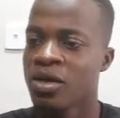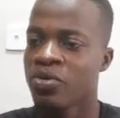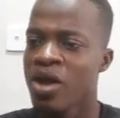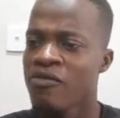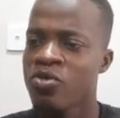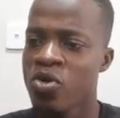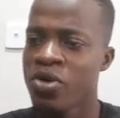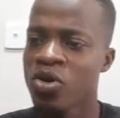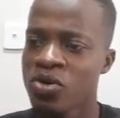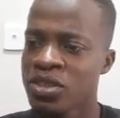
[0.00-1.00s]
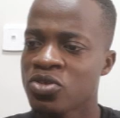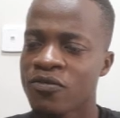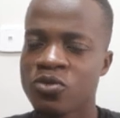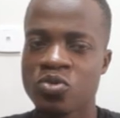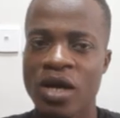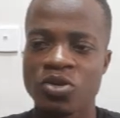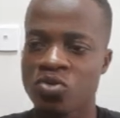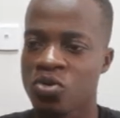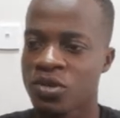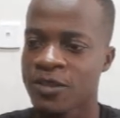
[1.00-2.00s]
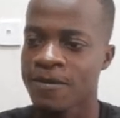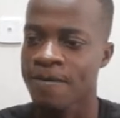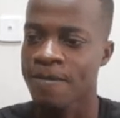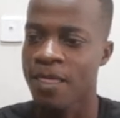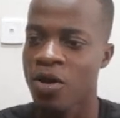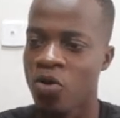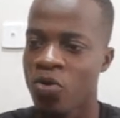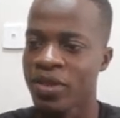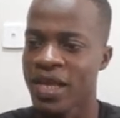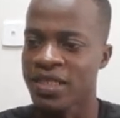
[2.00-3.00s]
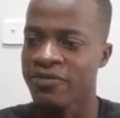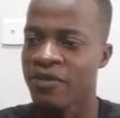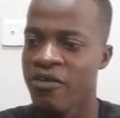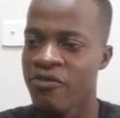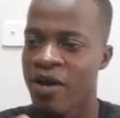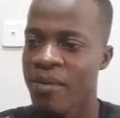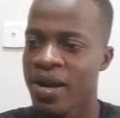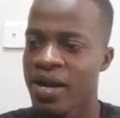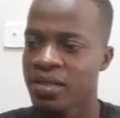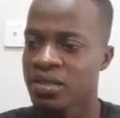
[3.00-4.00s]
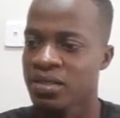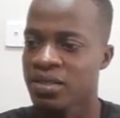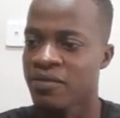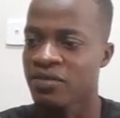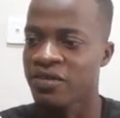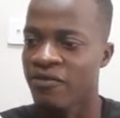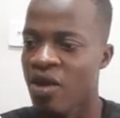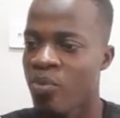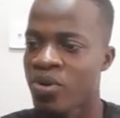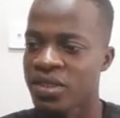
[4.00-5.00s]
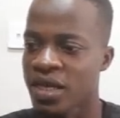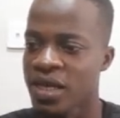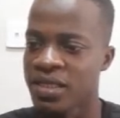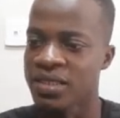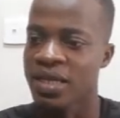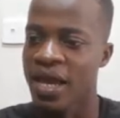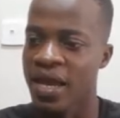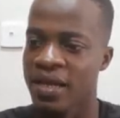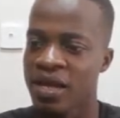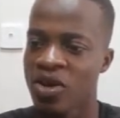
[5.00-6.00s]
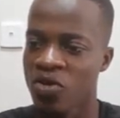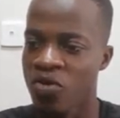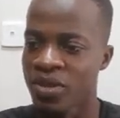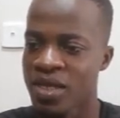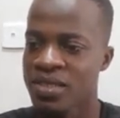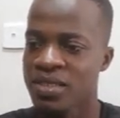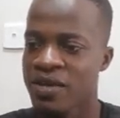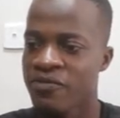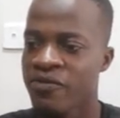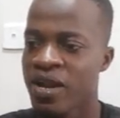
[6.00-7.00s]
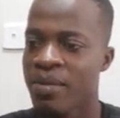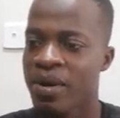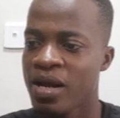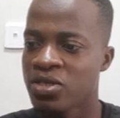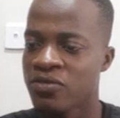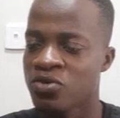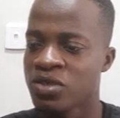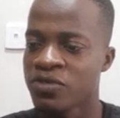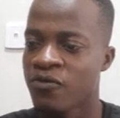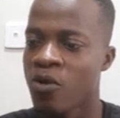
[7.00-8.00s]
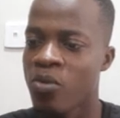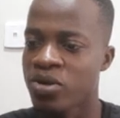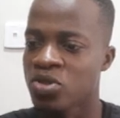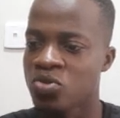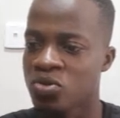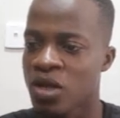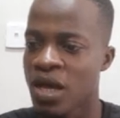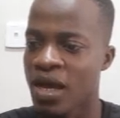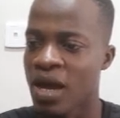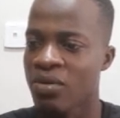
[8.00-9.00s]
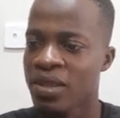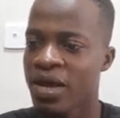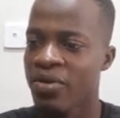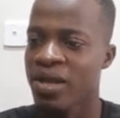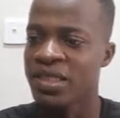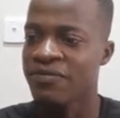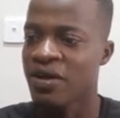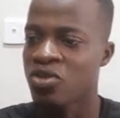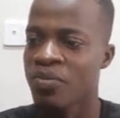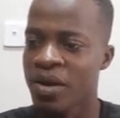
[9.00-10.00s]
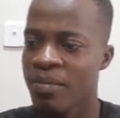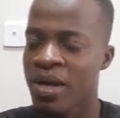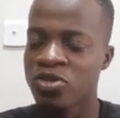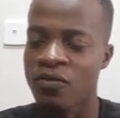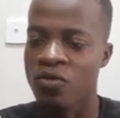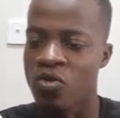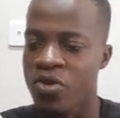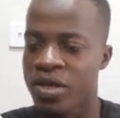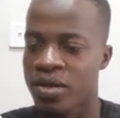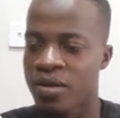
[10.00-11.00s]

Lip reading: We have chlorine consists of 2 isotopes. Chlorine 35 abundance 75.8 and chlorine 37 with an abundance of 24.2. Calculate the relative atomic mass of chlorine.